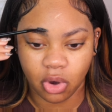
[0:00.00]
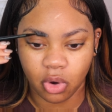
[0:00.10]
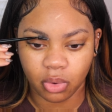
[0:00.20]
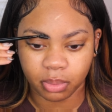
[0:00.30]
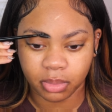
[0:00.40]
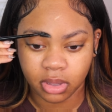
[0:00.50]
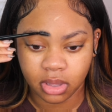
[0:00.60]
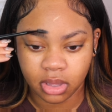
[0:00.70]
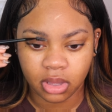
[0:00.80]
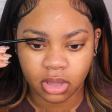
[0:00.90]
comb
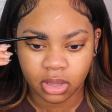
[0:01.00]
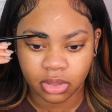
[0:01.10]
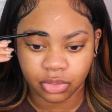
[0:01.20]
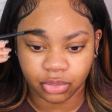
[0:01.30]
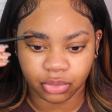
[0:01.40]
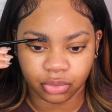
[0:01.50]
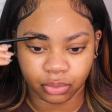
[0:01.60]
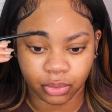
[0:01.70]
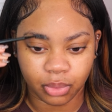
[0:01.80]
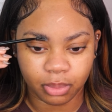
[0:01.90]

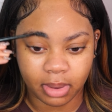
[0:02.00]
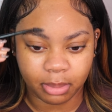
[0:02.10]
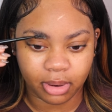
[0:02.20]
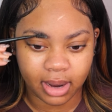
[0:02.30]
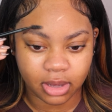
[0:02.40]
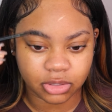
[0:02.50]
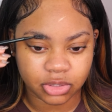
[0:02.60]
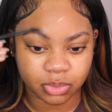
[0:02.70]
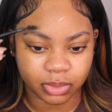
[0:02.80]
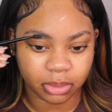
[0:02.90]
through my
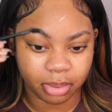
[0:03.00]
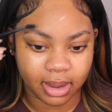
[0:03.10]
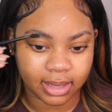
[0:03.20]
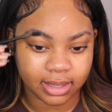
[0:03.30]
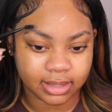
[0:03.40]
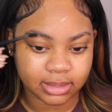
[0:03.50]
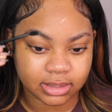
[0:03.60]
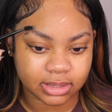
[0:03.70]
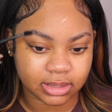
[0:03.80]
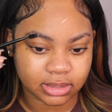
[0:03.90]
brows with the
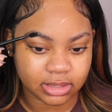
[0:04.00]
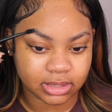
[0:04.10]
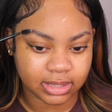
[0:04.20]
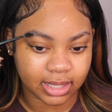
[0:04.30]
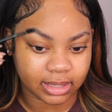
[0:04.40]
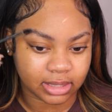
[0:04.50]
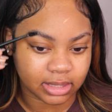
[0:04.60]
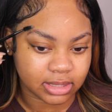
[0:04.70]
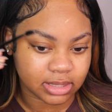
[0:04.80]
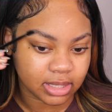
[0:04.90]
product, just like
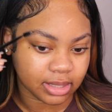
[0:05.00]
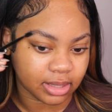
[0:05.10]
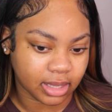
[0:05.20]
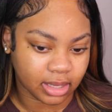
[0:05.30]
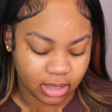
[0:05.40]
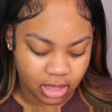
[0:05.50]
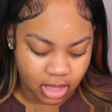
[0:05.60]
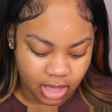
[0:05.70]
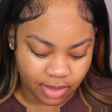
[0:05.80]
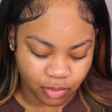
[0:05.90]
this. And then
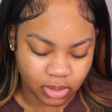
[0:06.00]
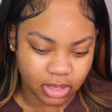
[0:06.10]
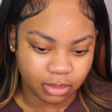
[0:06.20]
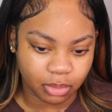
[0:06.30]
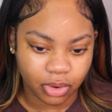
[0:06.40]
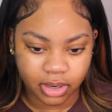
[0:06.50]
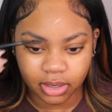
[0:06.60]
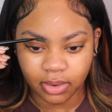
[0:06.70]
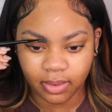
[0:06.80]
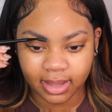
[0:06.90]
if you need
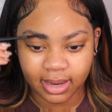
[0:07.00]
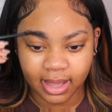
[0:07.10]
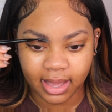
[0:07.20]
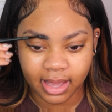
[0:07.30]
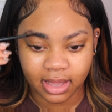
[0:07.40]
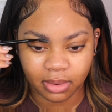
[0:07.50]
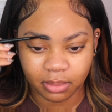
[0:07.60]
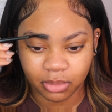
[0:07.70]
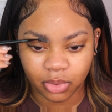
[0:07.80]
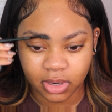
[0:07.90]
more, go ahead and add
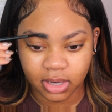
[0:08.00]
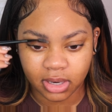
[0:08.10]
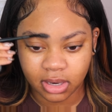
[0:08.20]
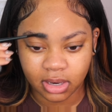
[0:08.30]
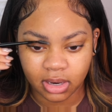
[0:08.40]
more.